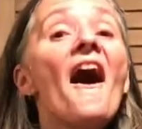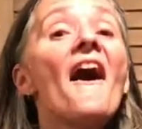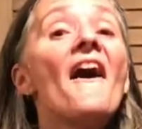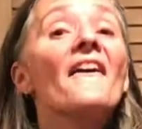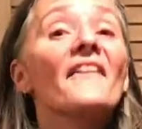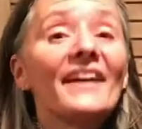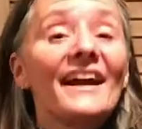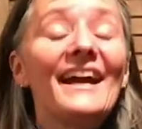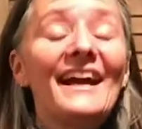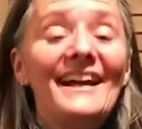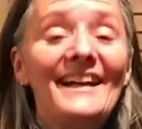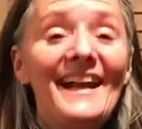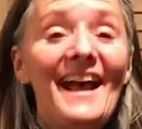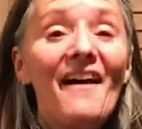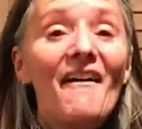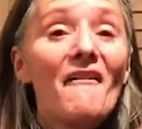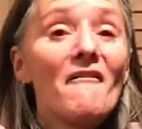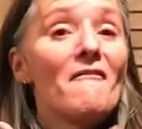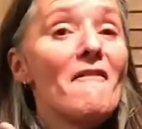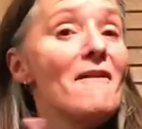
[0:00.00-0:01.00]
Okay,
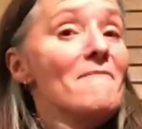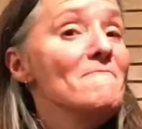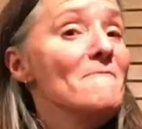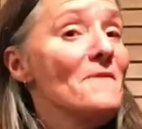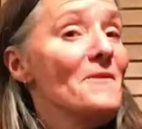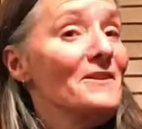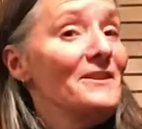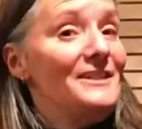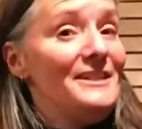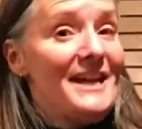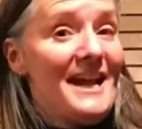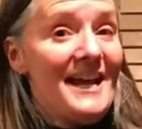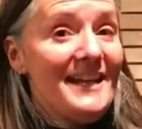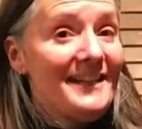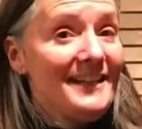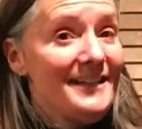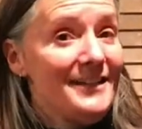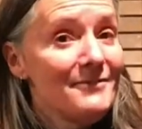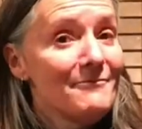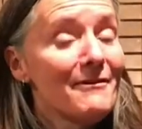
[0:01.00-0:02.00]
now one more
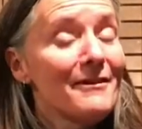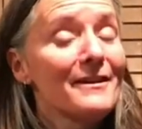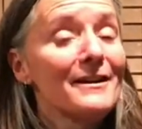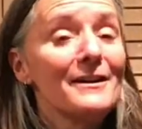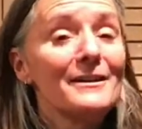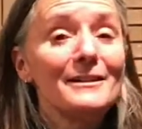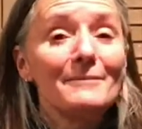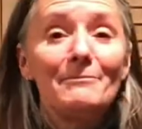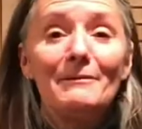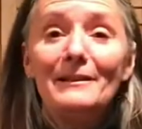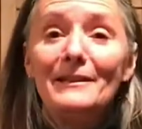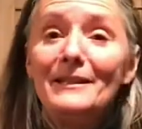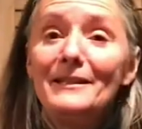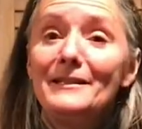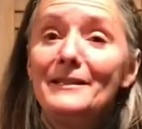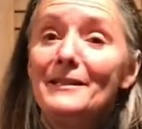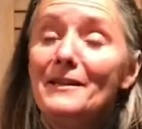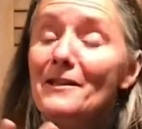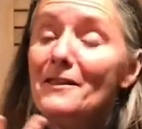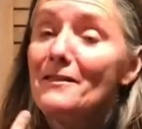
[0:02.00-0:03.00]
challenge. We're going to split
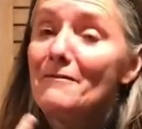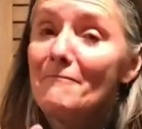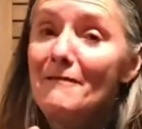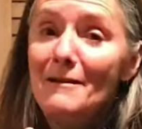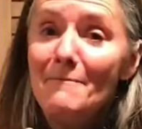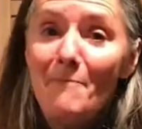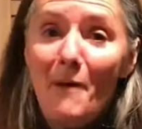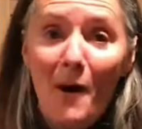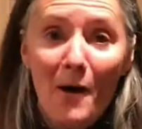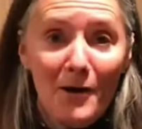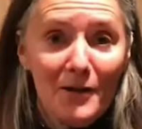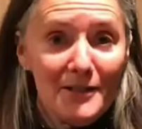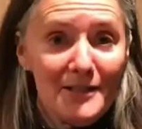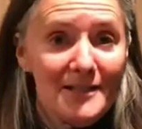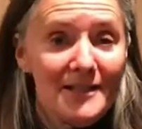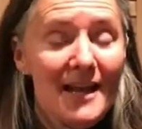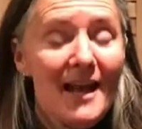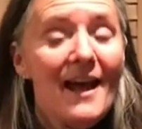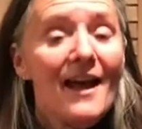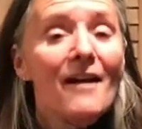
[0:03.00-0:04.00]
this into 3 parts.